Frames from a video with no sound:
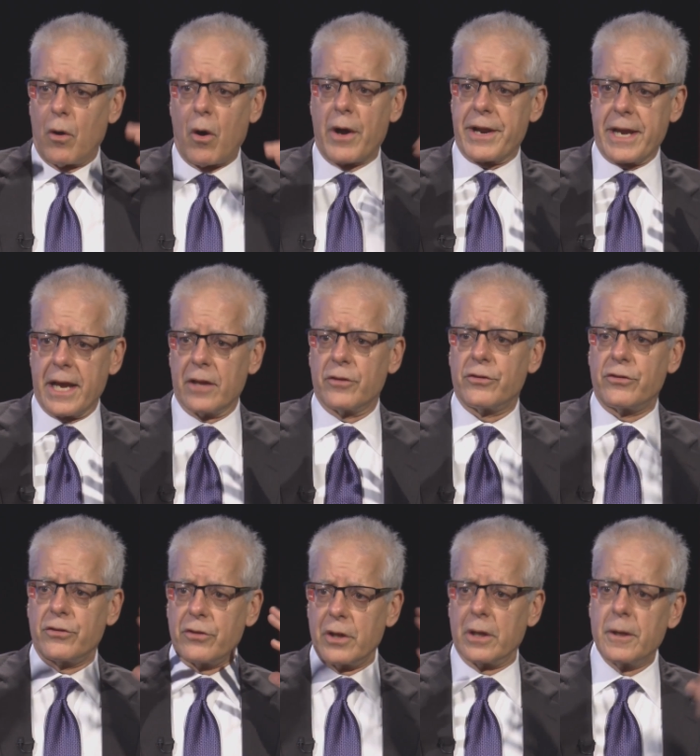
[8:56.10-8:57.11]
audience.
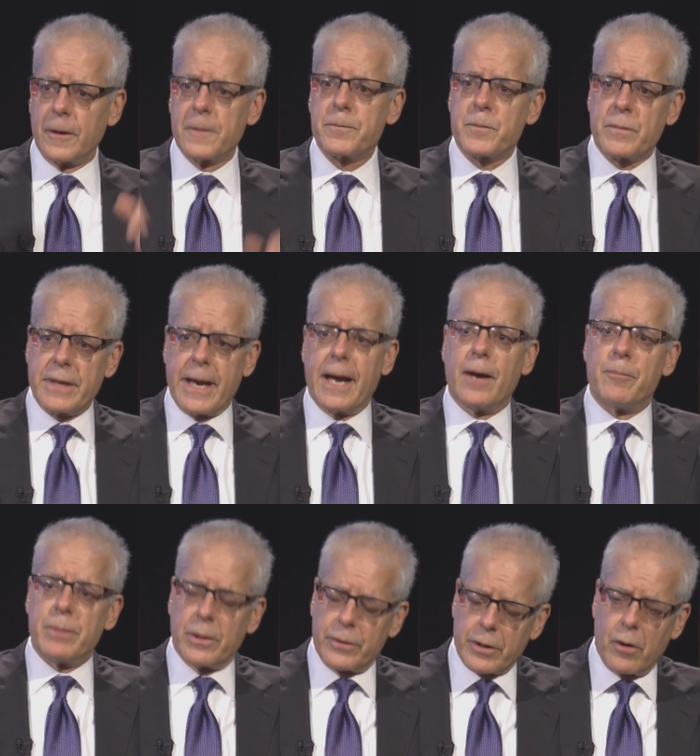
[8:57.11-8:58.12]
Building audience. Yeah, yeah.
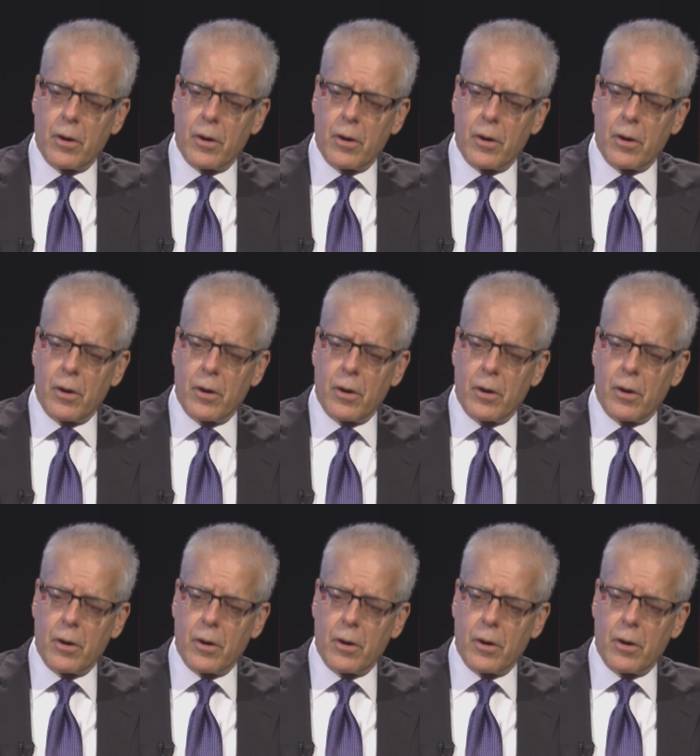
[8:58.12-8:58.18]
building